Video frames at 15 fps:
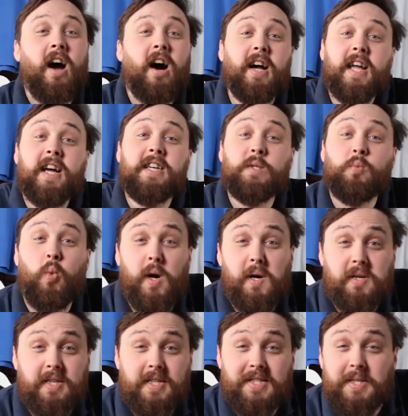Hi guys,
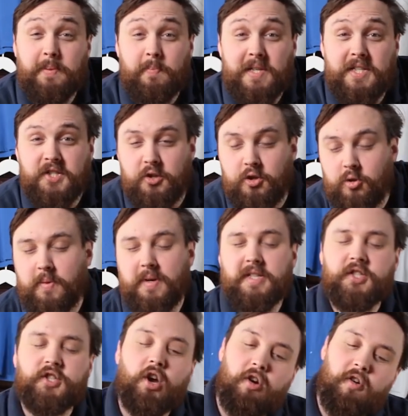welcome to Simply Scuba.
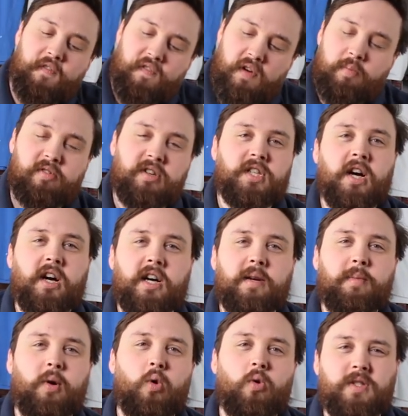So February
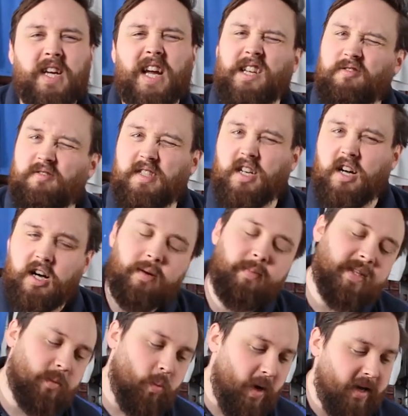time or January time
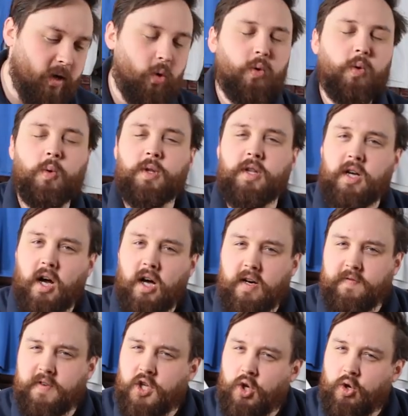is when all the
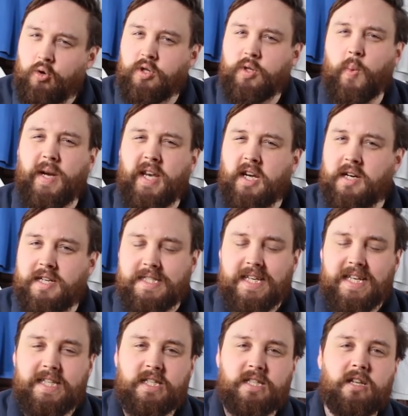kind of new
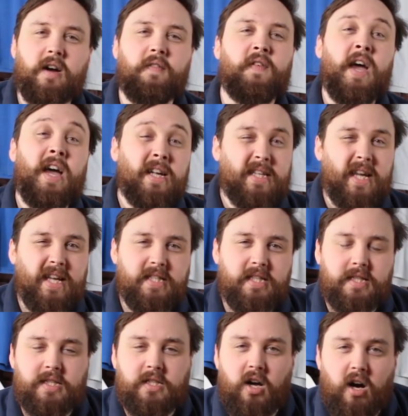2019 stuff tends
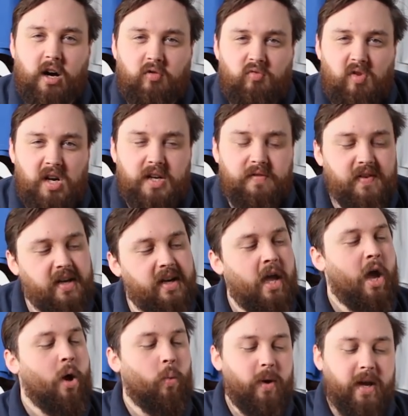to start arriving.
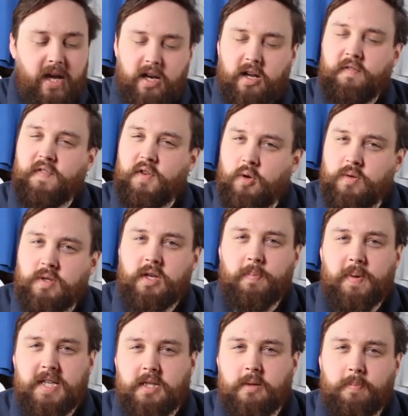We're getting a few sort of
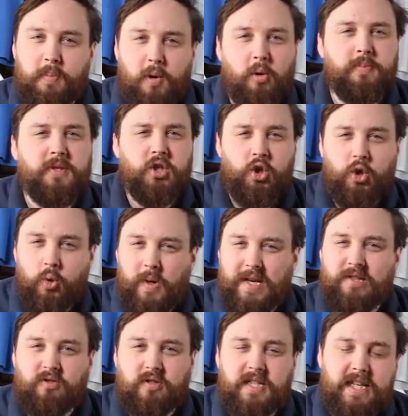bits and bobs, new
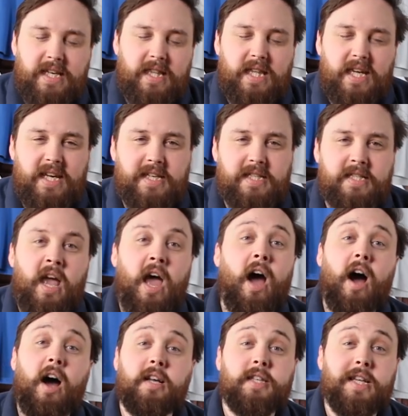interesting things.
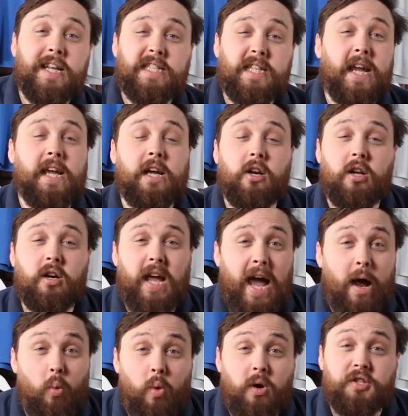So let's take a look
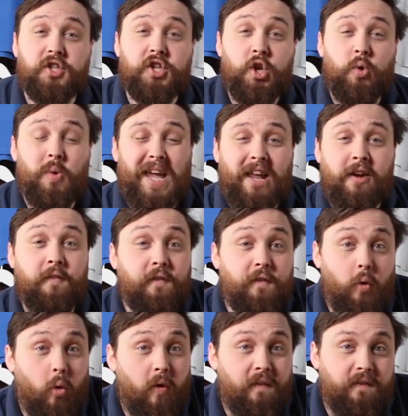at what's new in
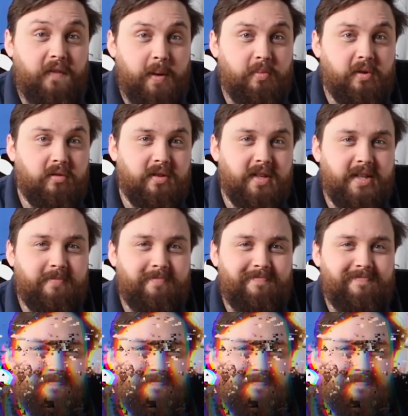for February.